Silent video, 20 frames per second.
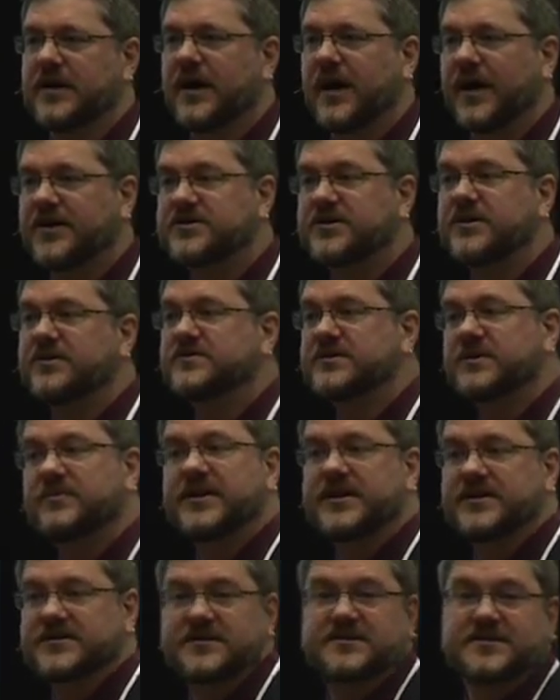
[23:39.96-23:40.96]
I chose it
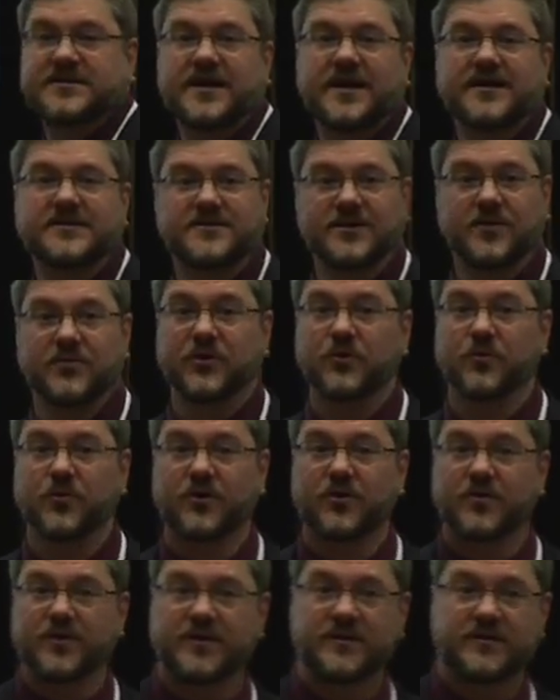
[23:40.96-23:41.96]
because it's a nice number to
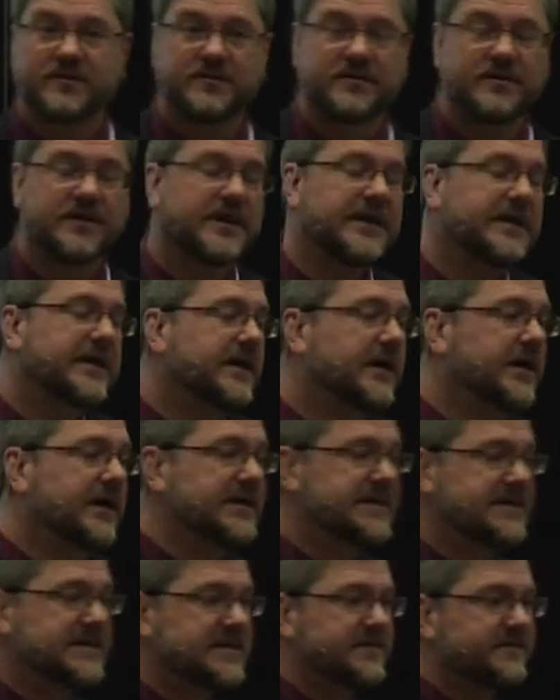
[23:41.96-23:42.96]
work with.
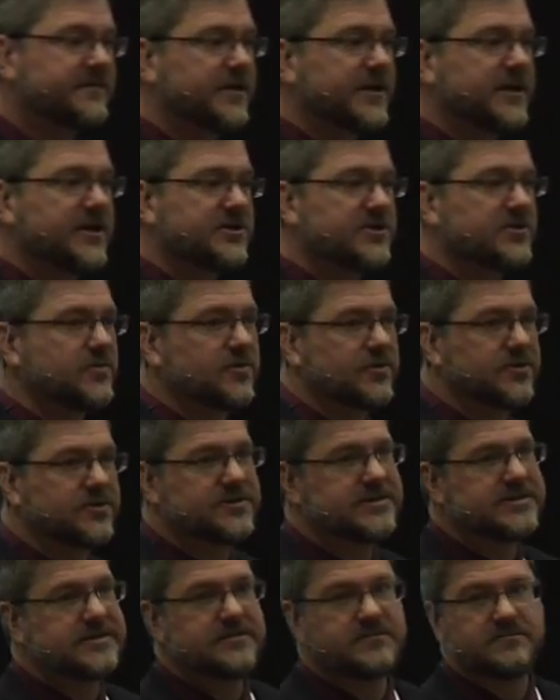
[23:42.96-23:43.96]
Different
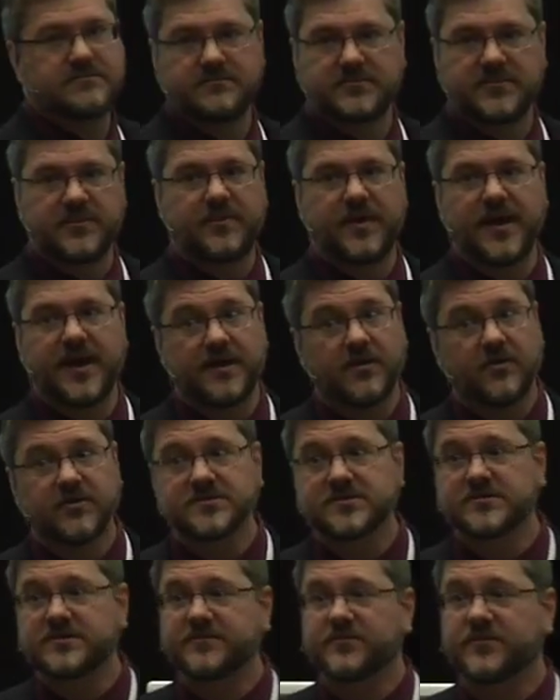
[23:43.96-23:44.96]
issuers and
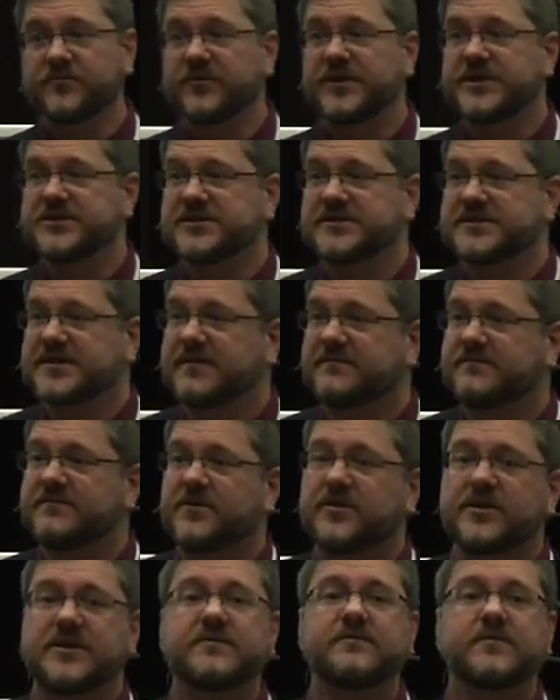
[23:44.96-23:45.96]
also different regions have
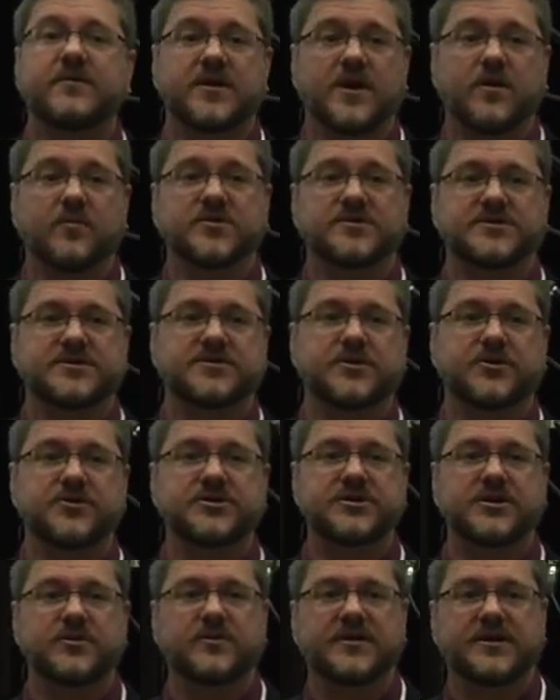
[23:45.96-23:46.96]
very different numbers
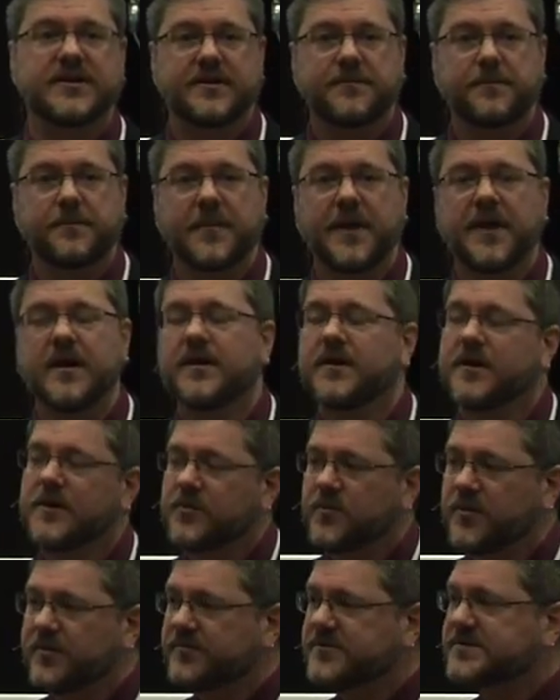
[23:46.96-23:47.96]
associated with them.
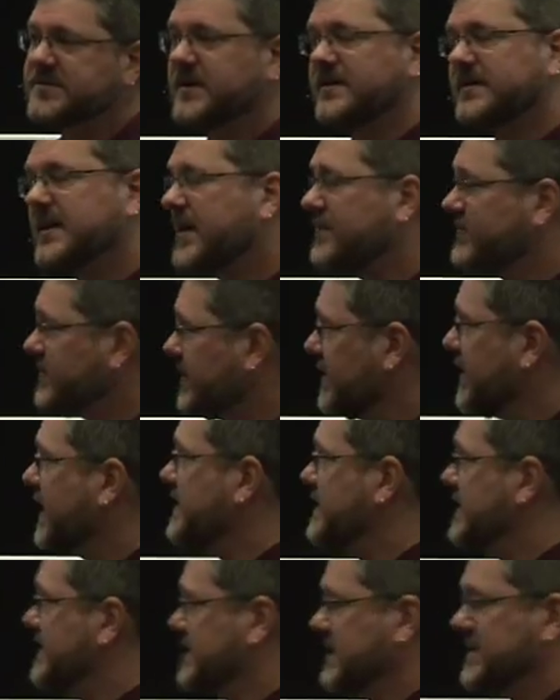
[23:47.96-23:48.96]
But for South Africa, I
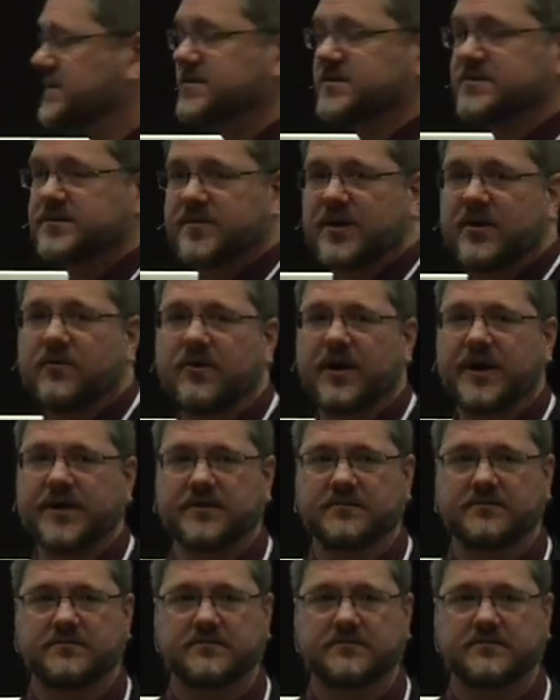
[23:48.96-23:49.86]
think that's just about right.